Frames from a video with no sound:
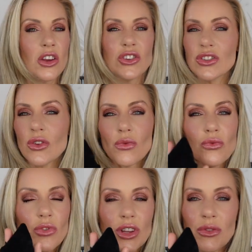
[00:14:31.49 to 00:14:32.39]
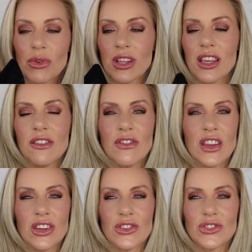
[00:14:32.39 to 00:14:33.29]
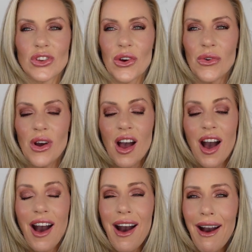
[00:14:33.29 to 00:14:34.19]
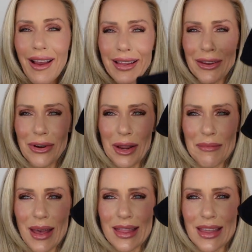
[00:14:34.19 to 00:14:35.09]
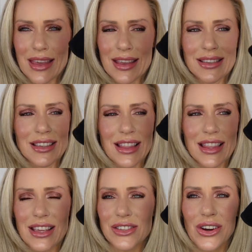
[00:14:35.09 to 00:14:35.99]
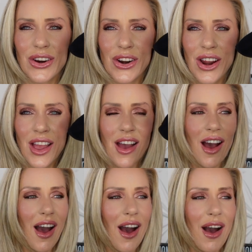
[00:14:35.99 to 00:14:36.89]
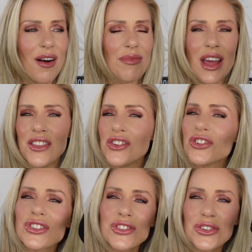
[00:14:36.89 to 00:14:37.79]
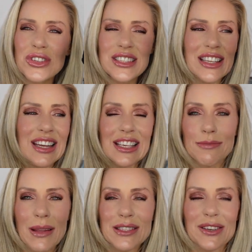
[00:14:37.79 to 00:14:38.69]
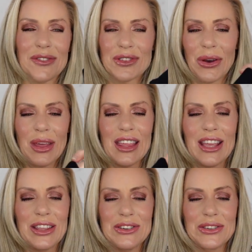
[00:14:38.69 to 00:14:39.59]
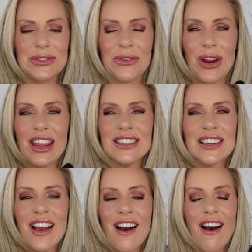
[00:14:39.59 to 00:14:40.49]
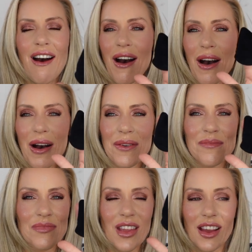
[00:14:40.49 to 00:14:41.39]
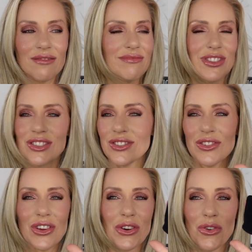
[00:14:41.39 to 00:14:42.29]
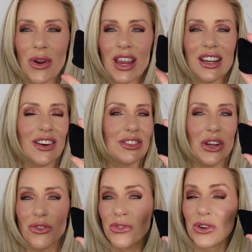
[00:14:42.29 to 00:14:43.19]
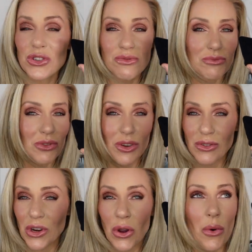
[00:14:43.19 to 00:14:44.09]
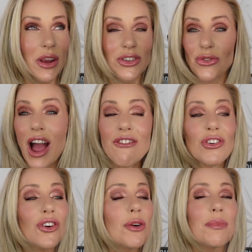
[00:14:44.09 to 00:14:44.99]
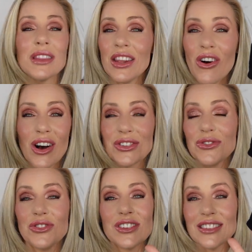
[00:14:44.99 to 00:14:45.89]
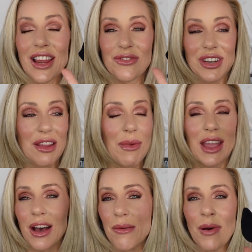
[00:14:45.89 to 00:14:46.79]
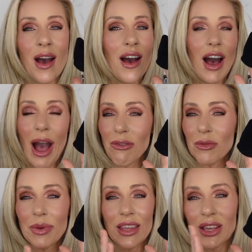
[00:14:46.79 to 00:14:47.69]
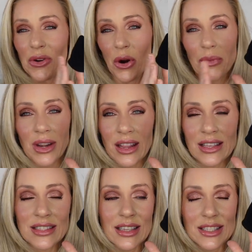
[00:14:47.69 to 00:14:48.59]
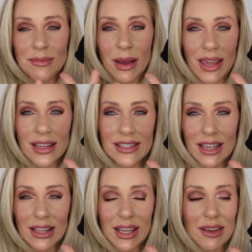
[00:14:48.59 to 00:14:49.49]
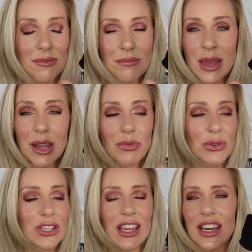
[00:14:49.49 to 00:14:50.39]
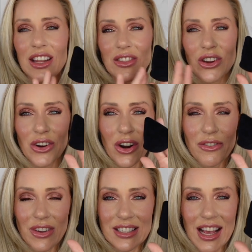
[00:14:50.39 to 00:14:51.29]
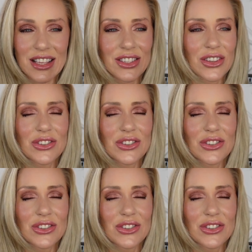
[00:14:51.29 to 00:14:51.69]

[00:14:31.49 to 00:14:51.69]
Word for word: Just really, really convenient. So highly recommend these. These are, um, and then just, they're just inexpensive. So I think they're just great. Um, just, they're great, you know, for you know, going travel, but then also just everyday makeup. I will be incorporating this into my daily makeup routine. They are fantastic.